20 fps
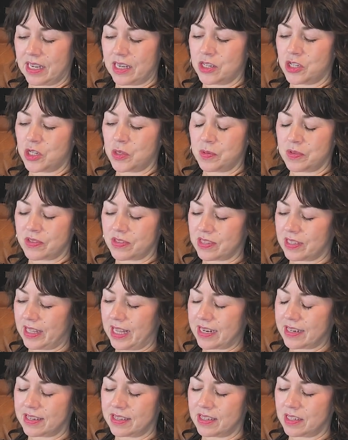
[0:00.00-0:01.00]
and she was
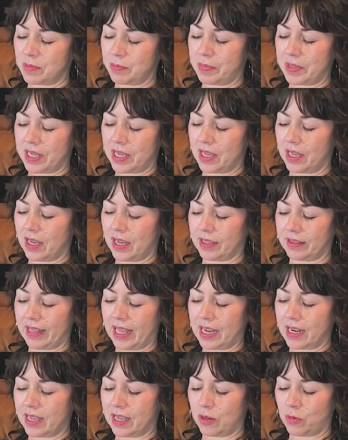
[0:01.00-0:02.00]
selected to be a
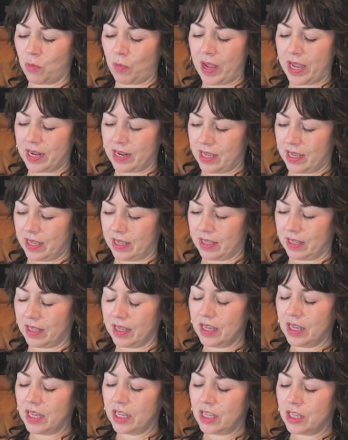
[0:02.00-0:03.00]
lady in waiting
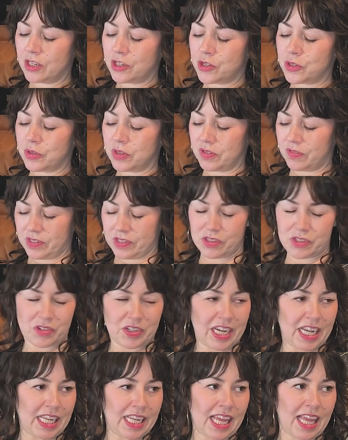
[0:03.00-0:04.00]
to the
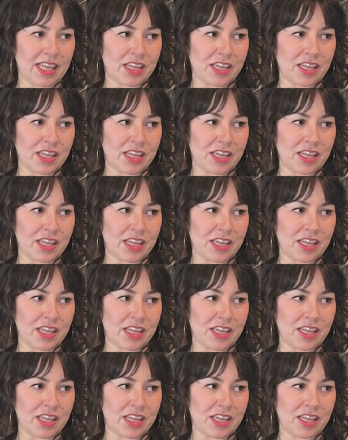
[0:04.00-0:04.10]
viceroy.